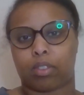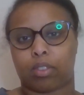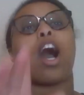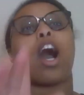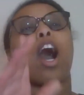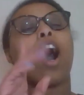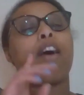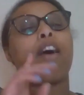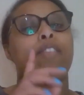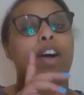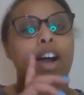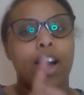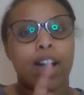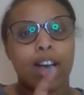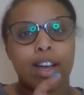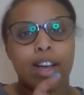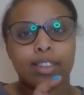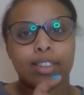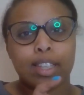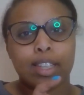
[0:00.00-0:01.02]
I've
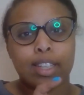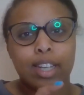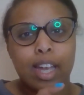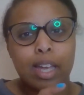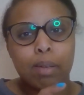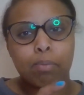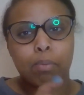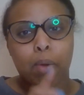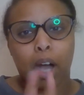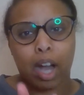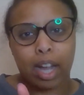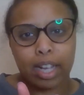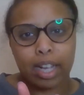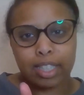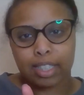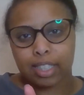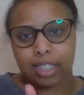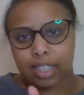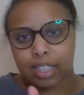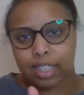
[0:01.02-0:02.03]
heard the name
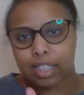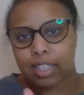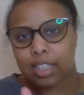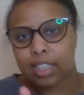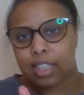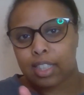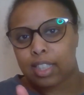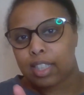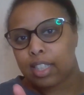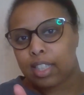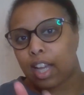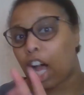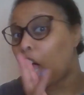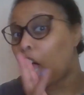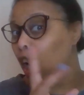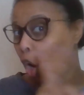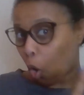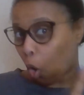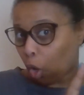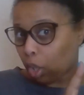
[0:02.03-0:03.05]
Aizen a
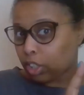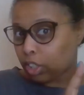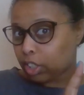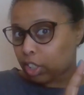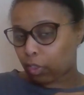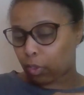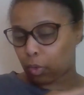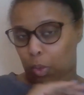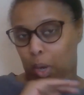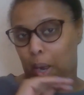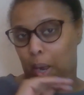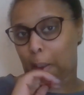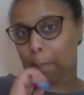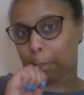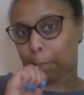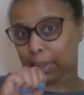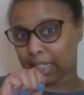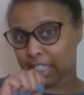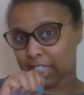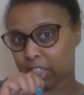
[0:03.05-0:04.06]
lot throughout
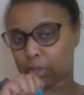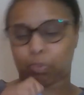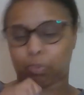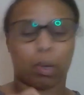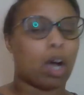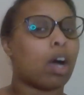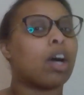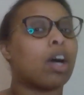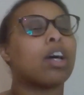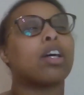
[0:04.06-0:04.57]
Bleach, but